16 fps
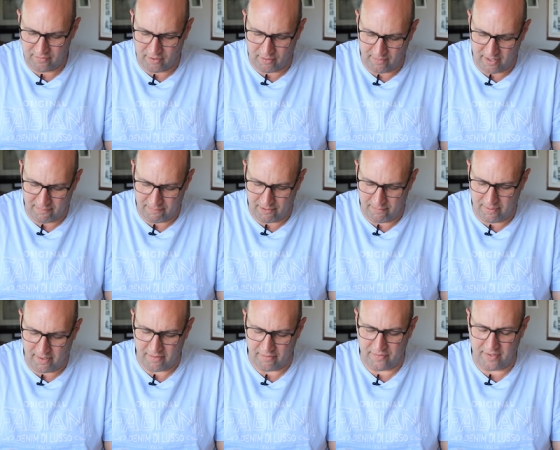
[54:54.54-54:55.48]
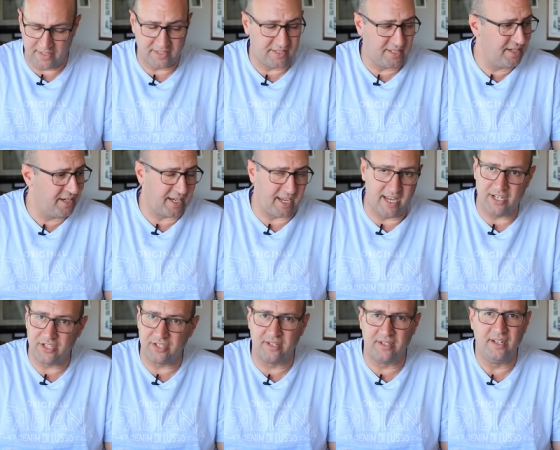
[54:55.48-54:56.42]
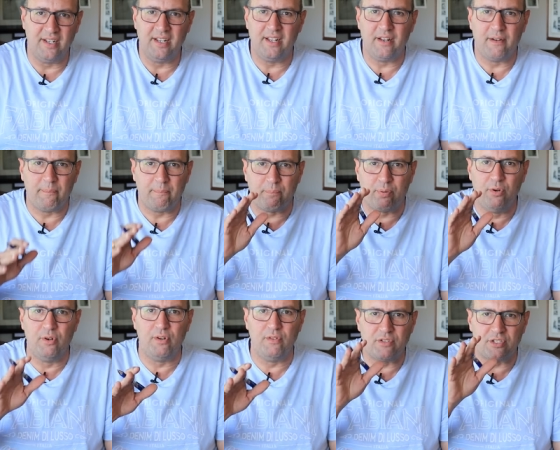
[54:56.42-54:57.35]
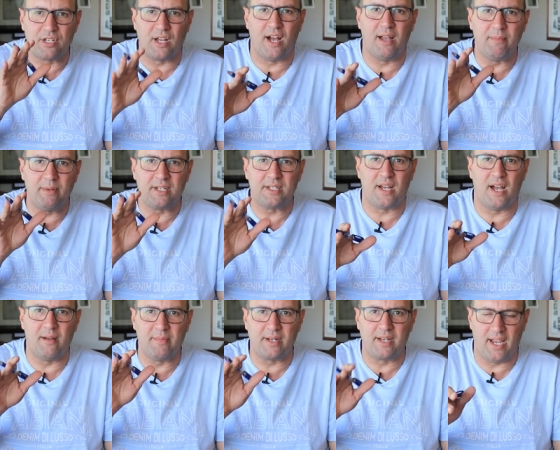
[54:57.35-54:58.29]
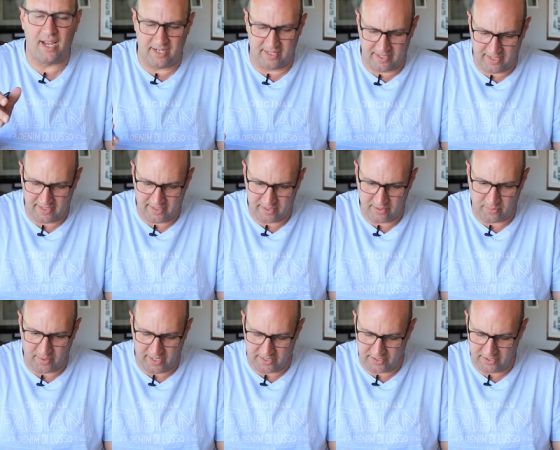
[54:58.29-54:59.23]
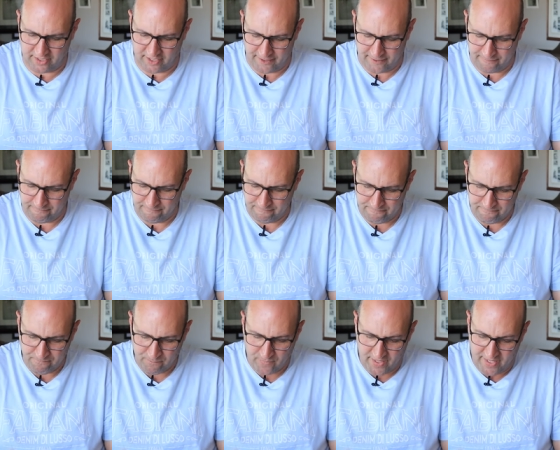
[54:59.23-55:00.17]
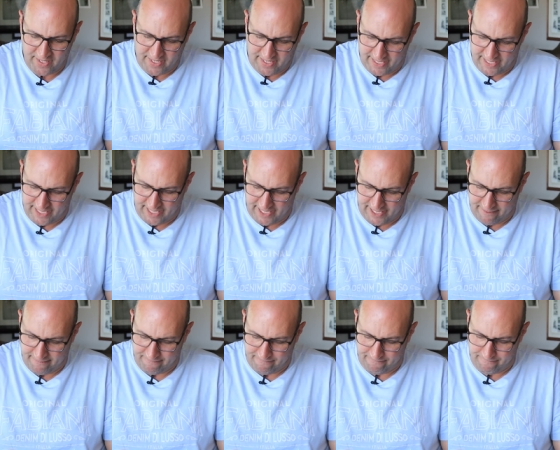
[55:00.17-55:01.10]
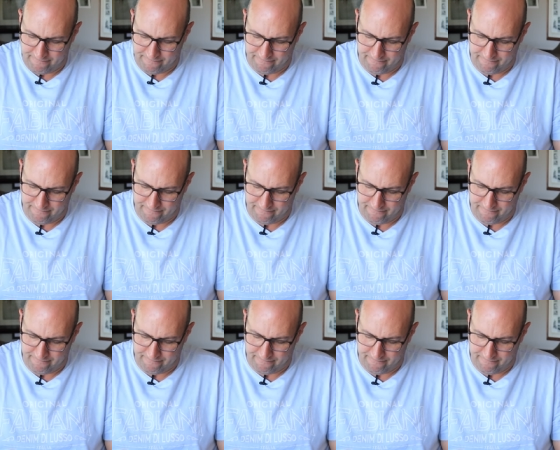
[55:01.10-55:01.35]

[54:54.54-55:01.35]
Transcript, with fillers: from up above. And syndication proves time and time again it's the way to go. Um,